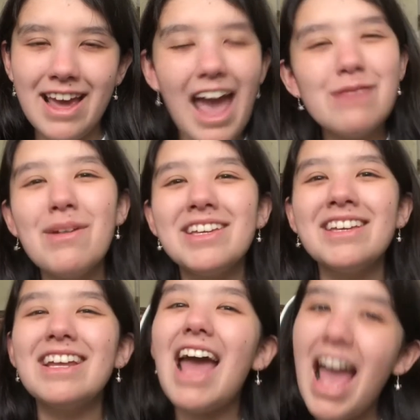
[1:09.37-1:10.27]
and making
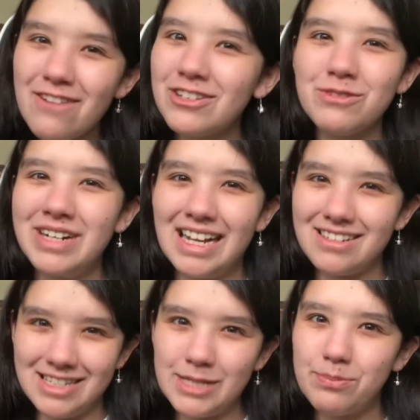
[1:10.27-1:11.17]
it everyone
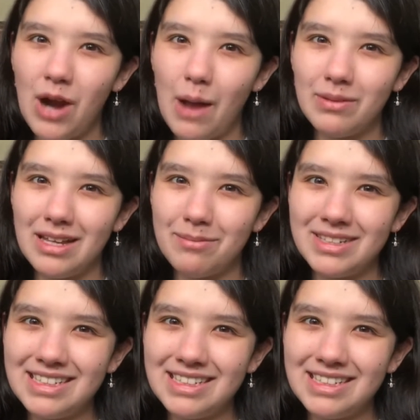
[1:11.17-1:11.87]
else's problem.